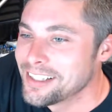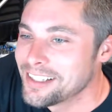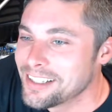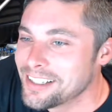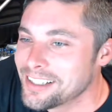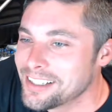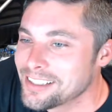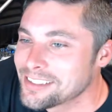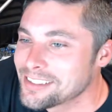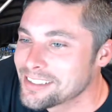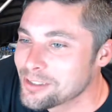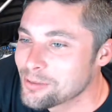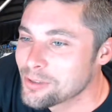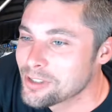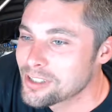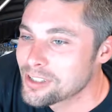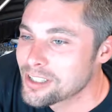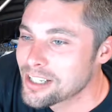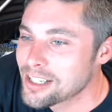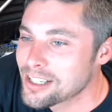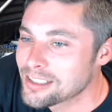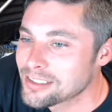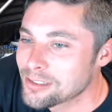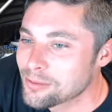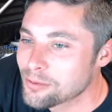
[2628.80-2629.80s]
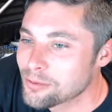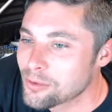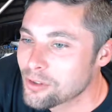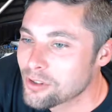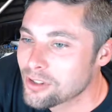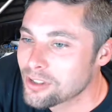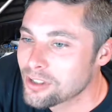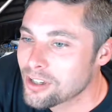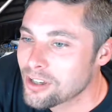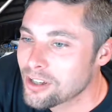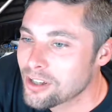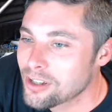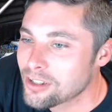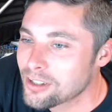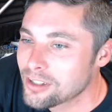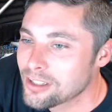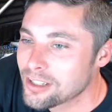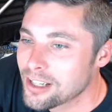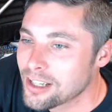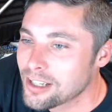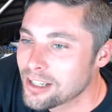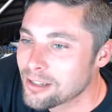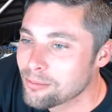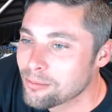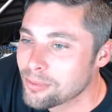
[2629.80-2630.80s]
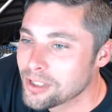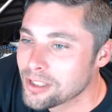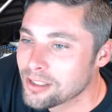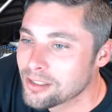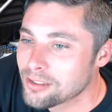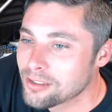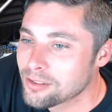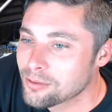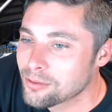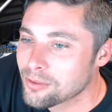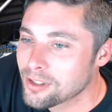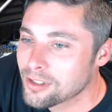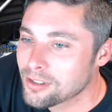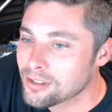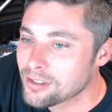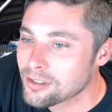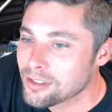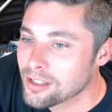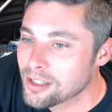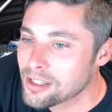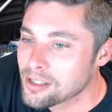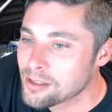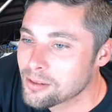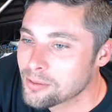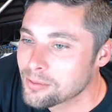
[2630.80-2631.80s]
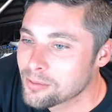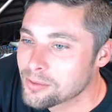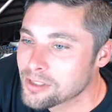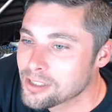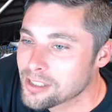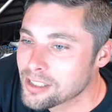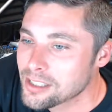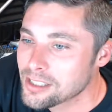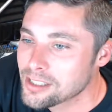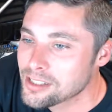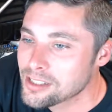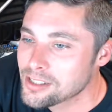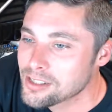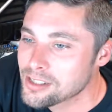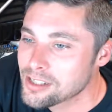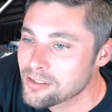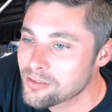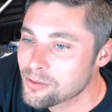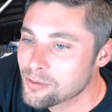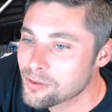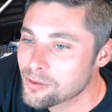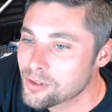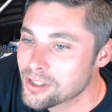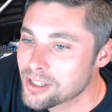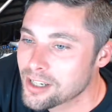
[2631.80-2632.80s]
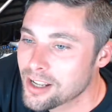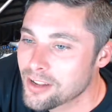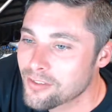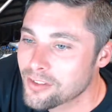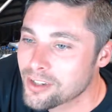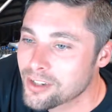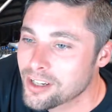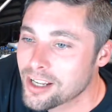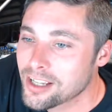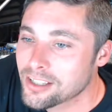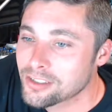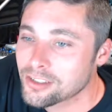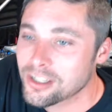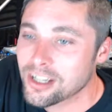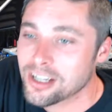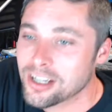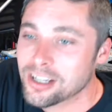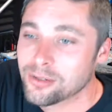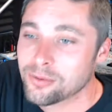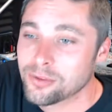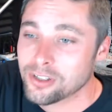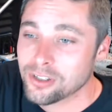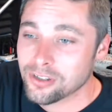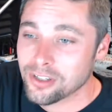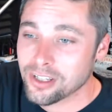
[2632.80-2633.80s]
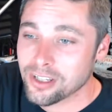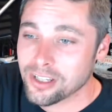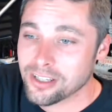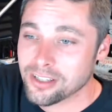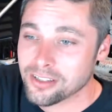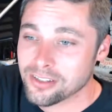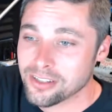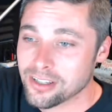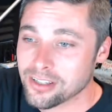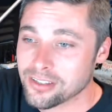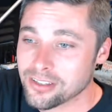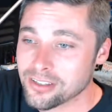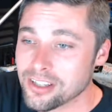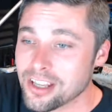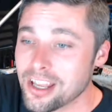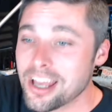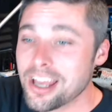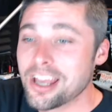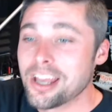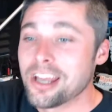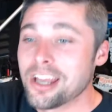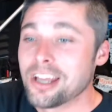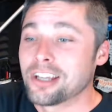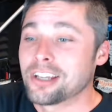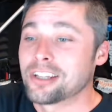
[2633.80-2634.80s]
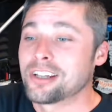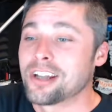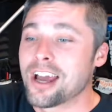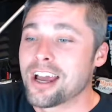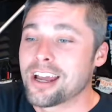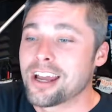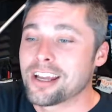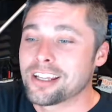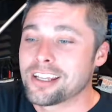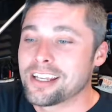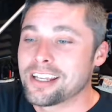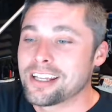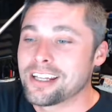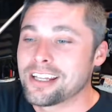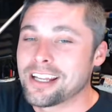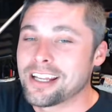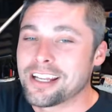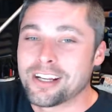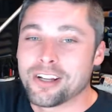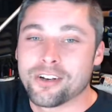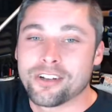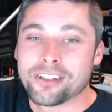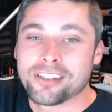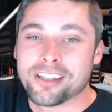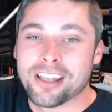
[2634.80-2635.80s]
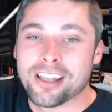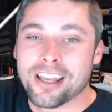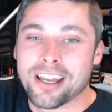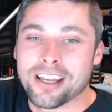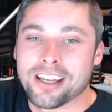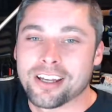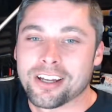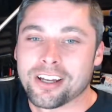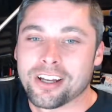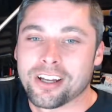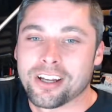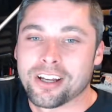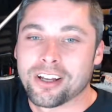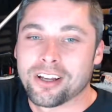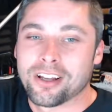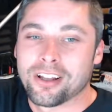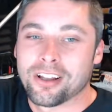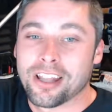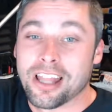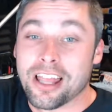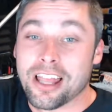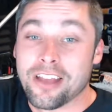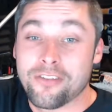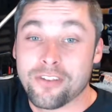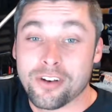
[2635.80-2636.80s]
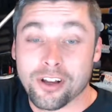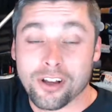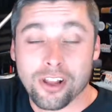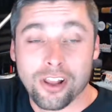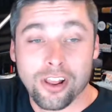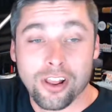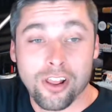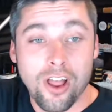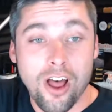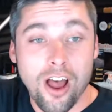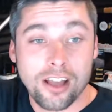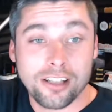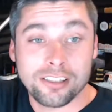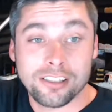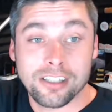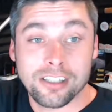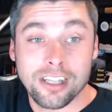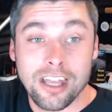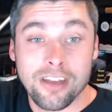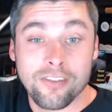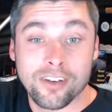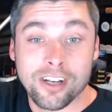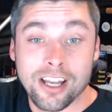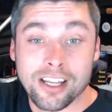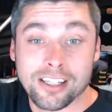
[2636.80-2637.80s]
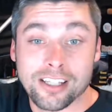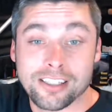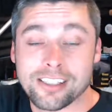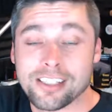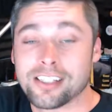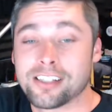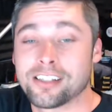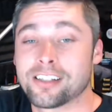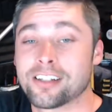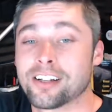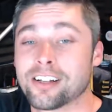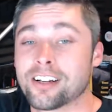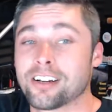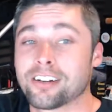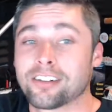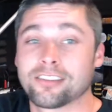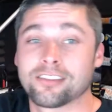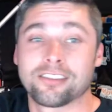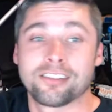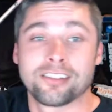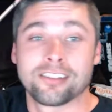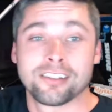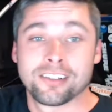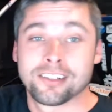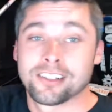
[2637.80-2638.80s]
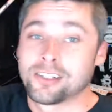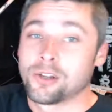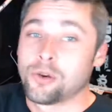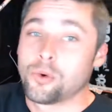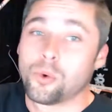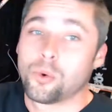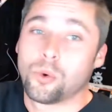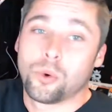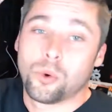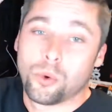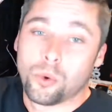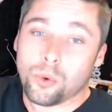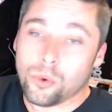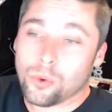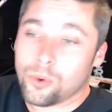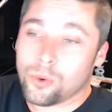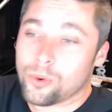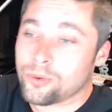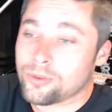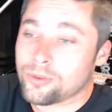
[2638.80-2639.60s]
Let's see. Well, guys, I'm going to call it a night and beat it to work. Take it easy, everyone. Have a nice chatting with you, Kenny says. Good night, Kenny. I know it's like 11 o'clock. It's 11:19 there. Whew.